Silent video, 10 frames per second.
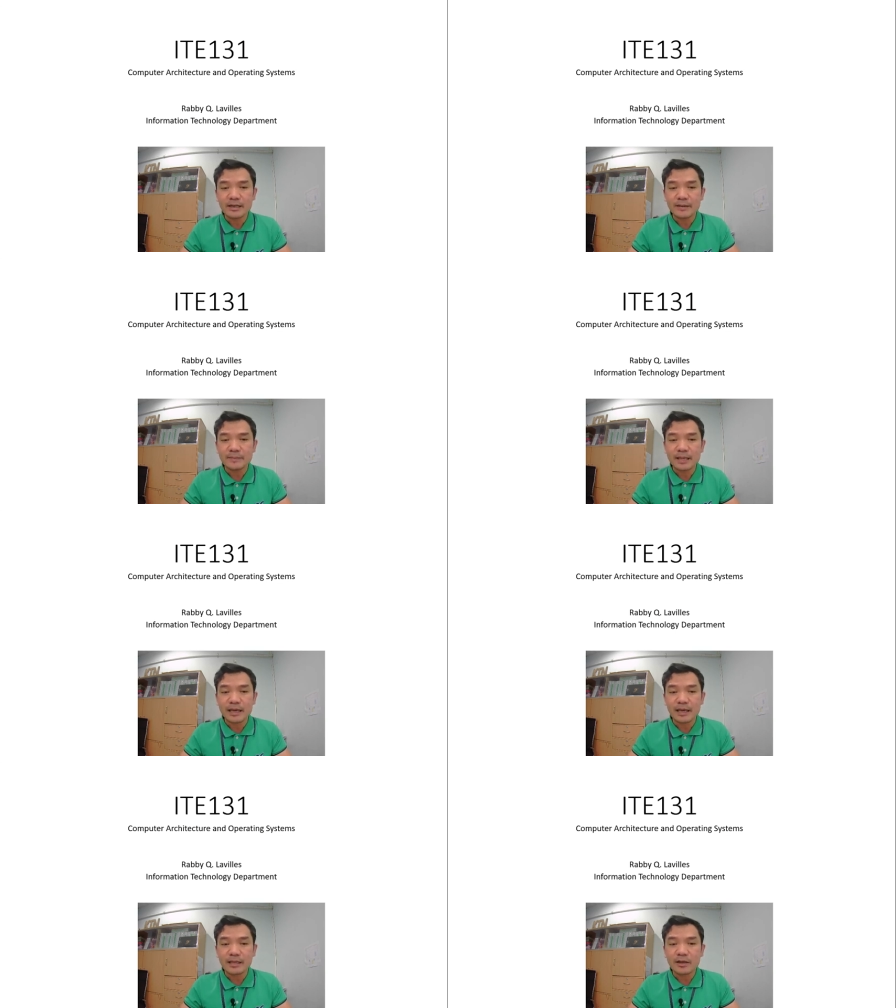
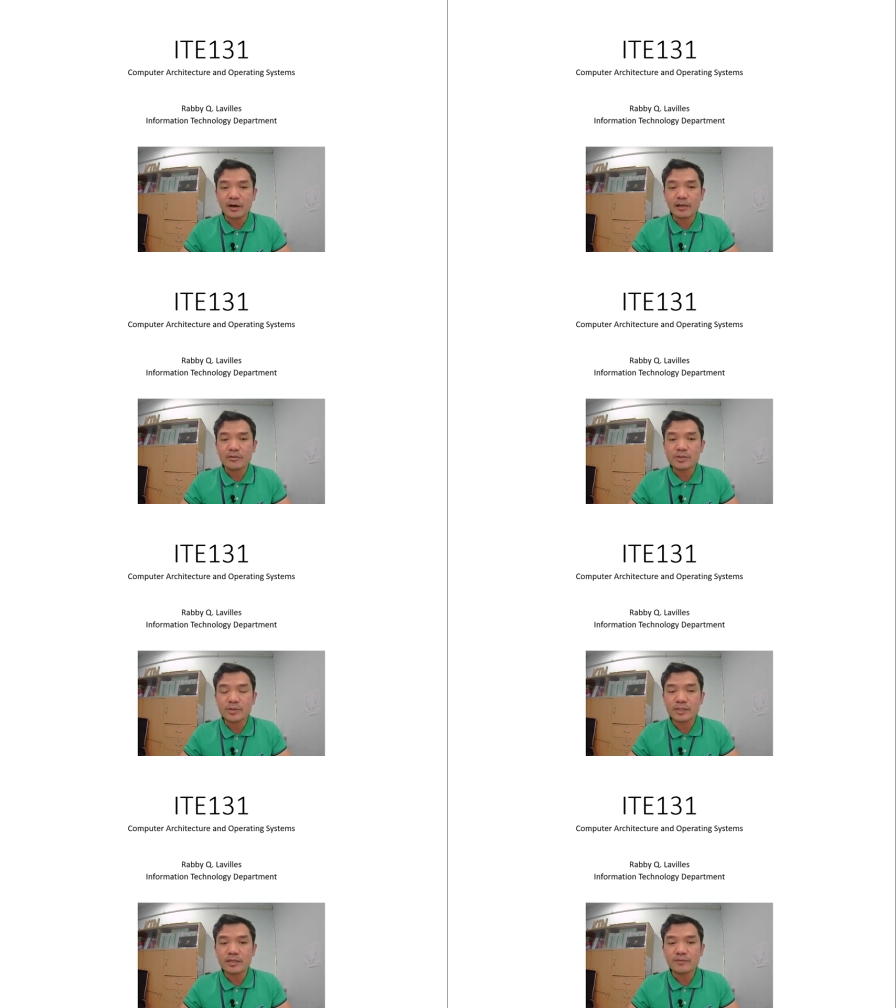I'll
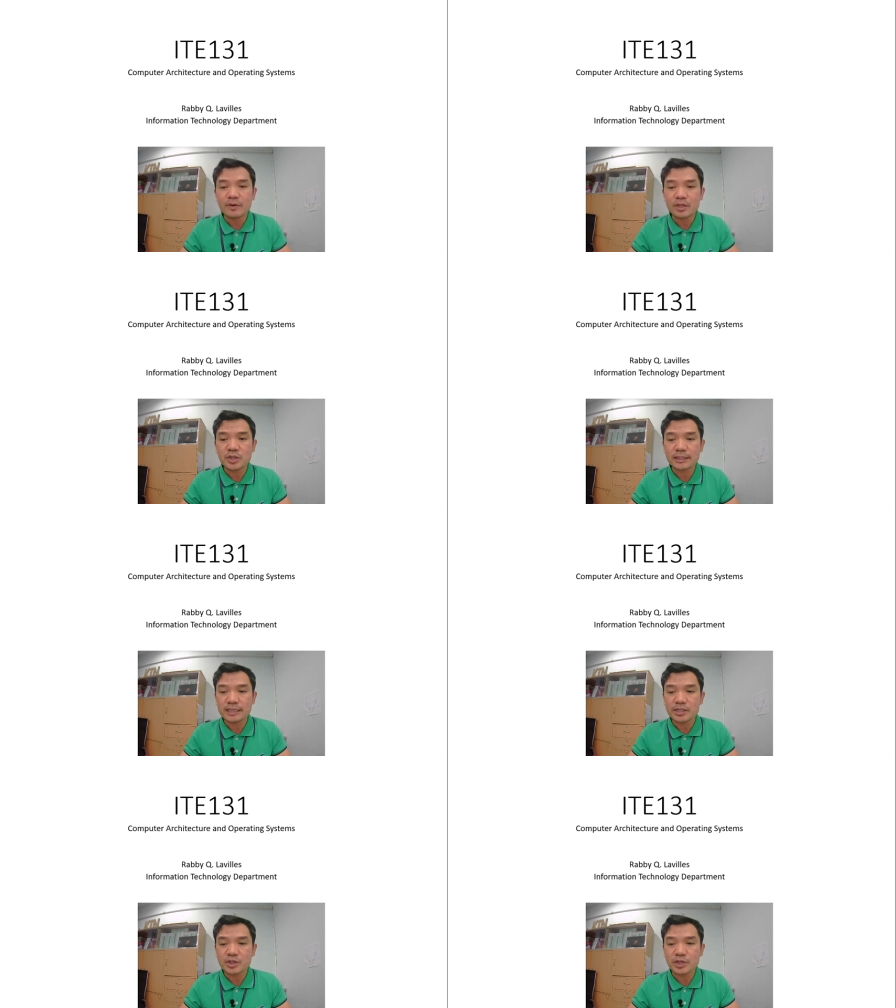also give you a
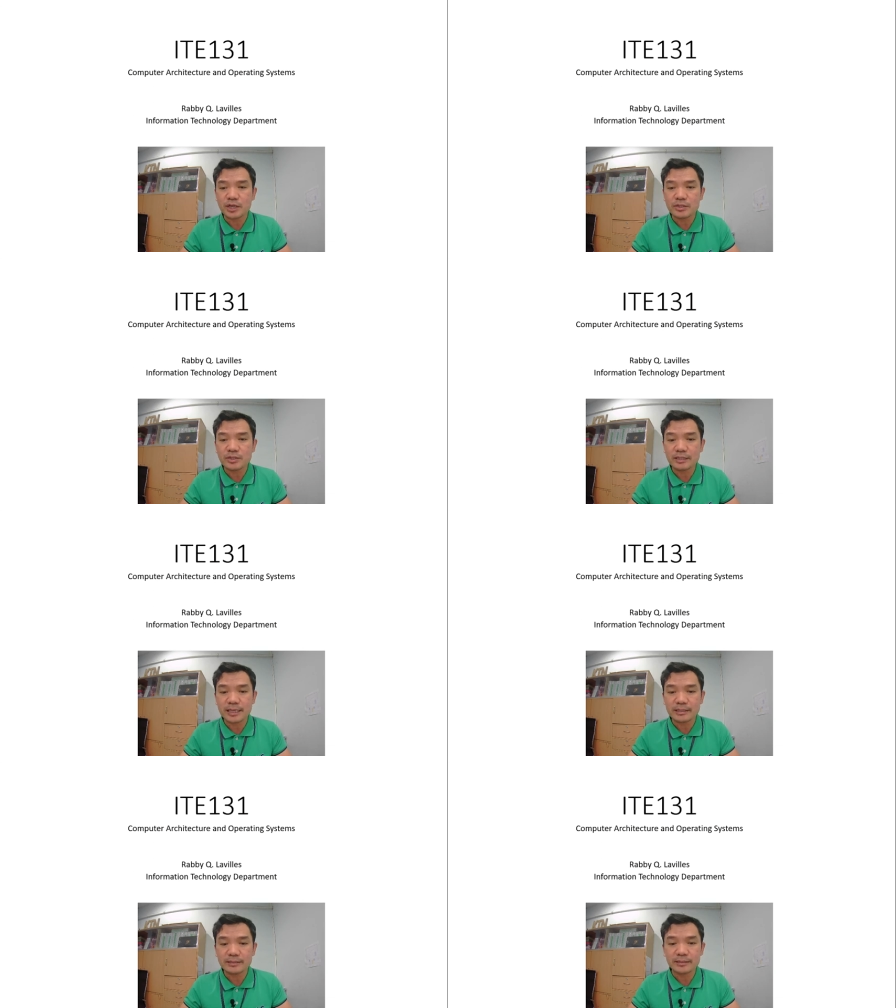short instruction
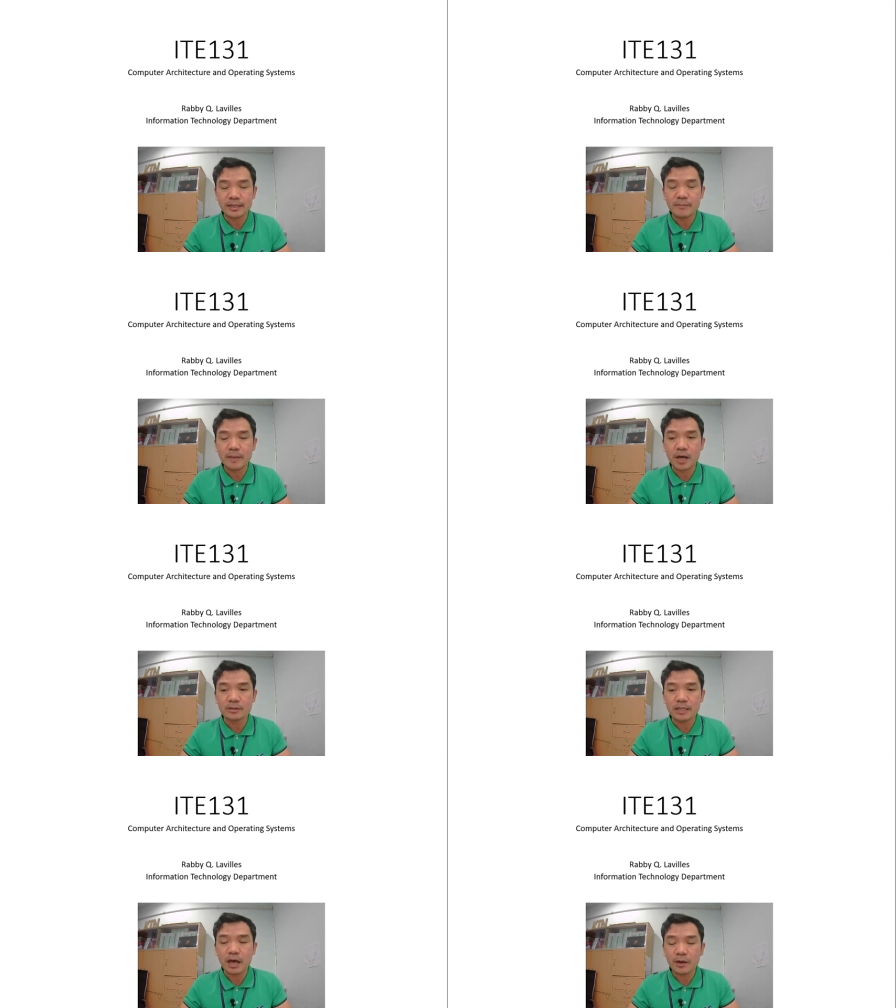later
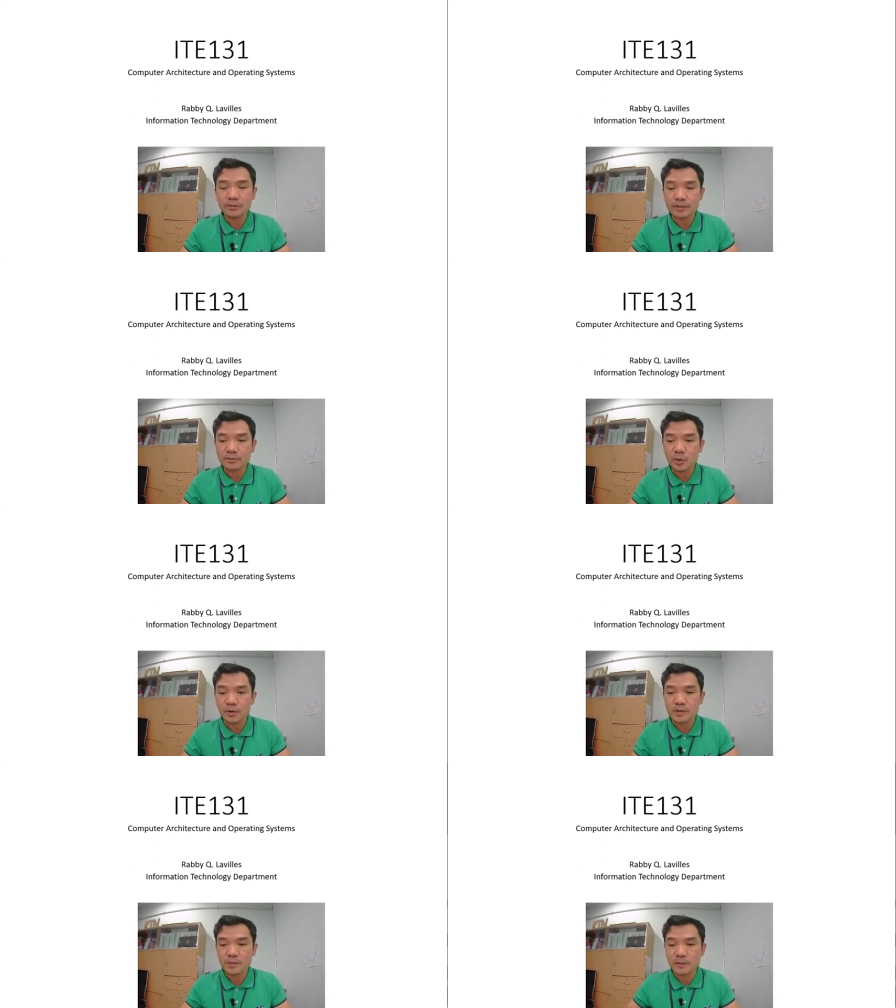about how the
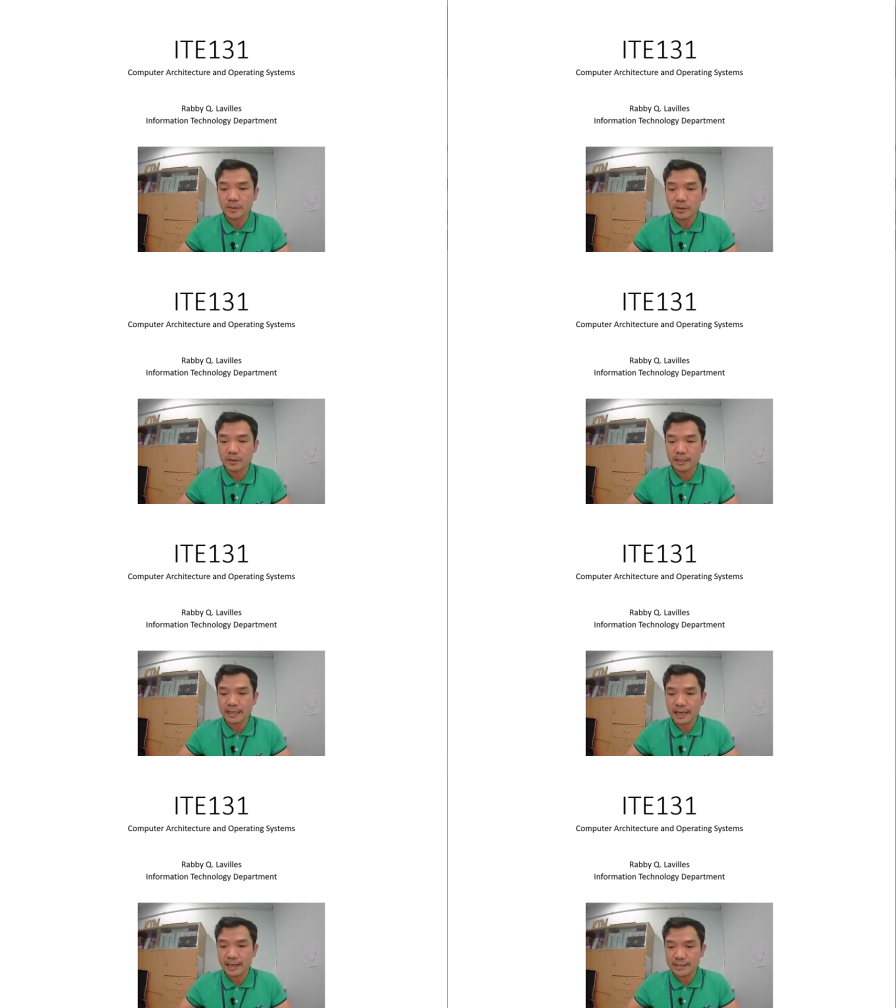course will be
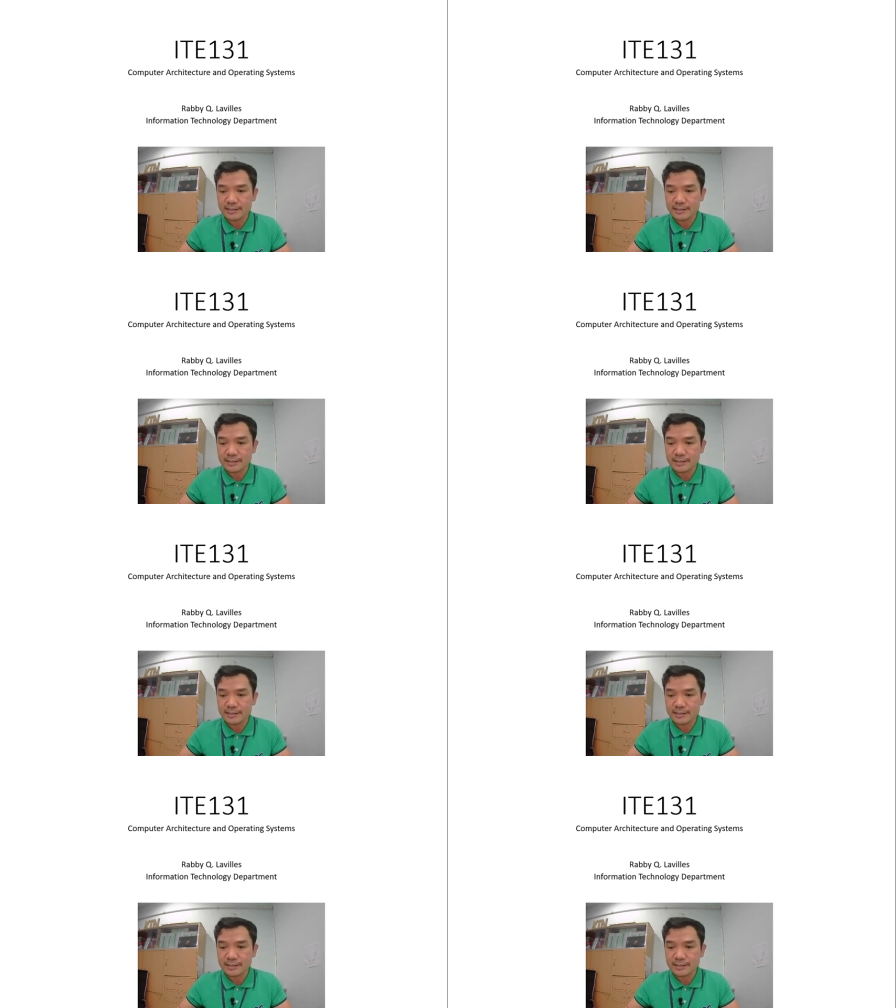organized.